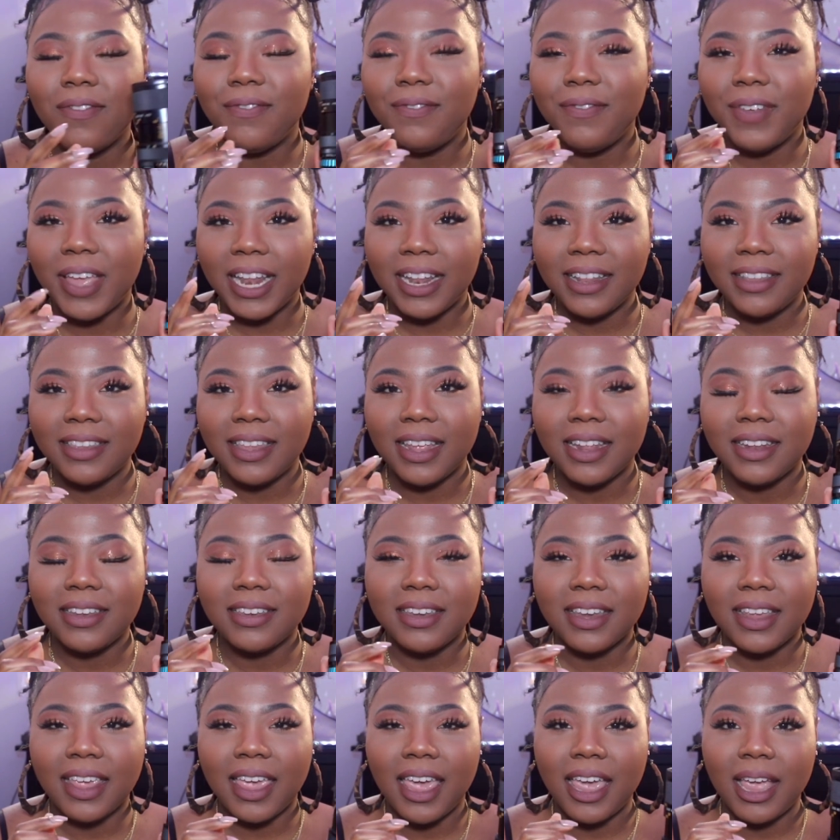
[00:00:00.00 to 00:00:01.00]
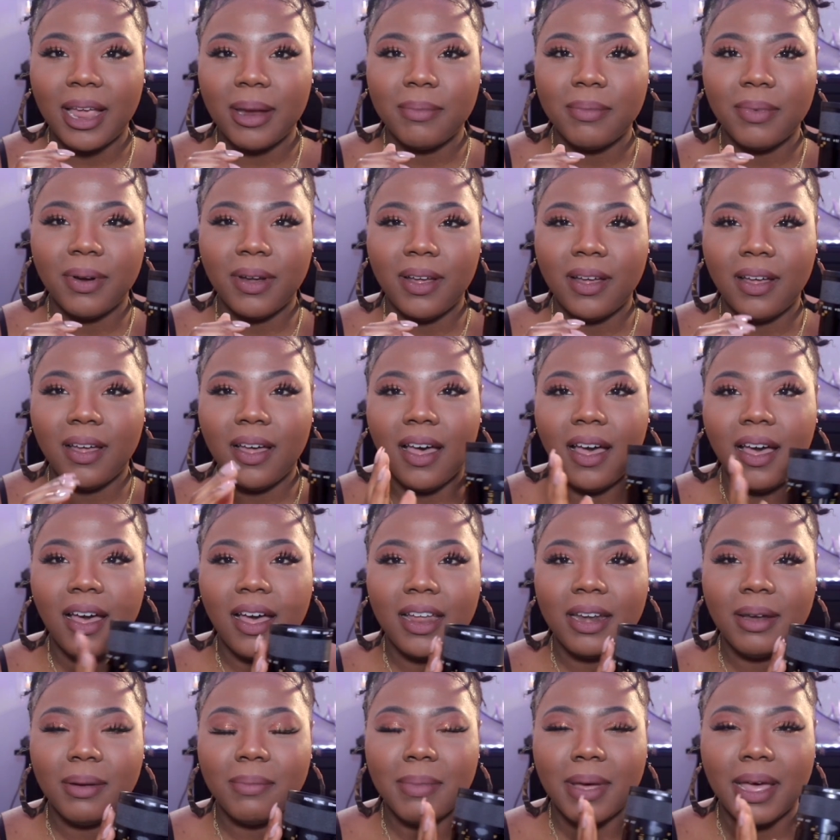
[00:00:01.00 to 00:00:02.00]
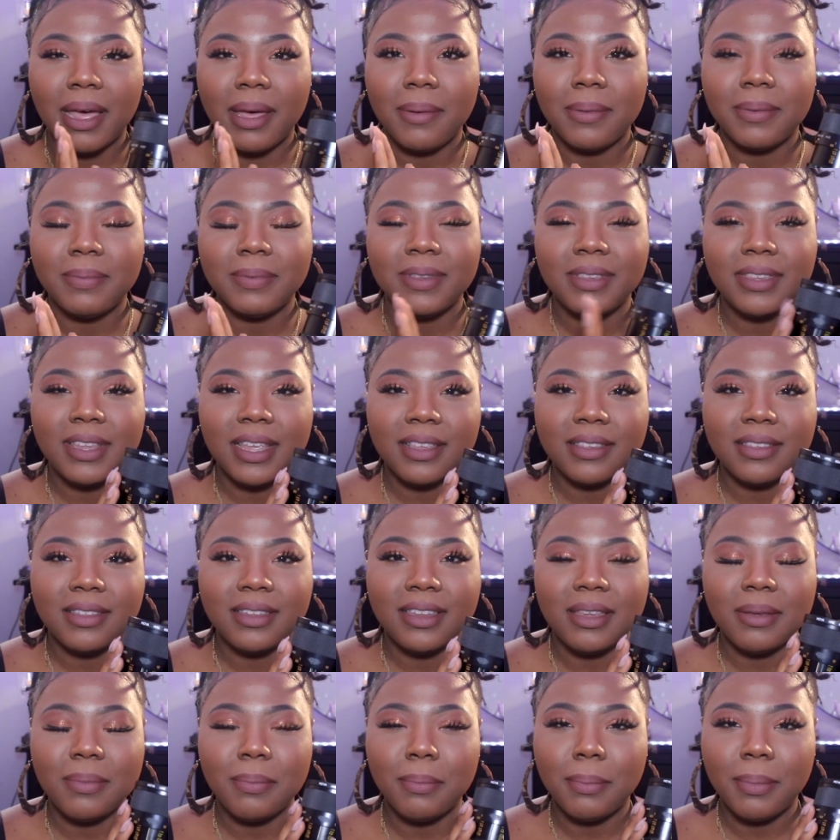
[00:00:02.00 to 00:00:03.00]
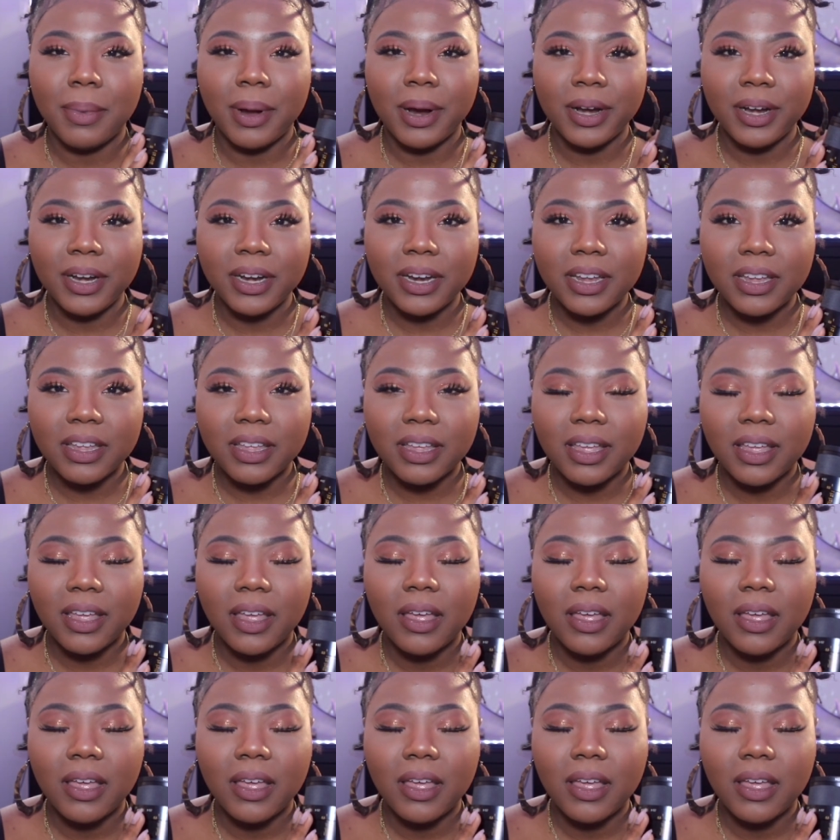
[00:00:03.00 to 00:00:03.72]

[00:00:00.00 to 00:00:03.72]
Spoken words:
vintage camera on my 60 mark.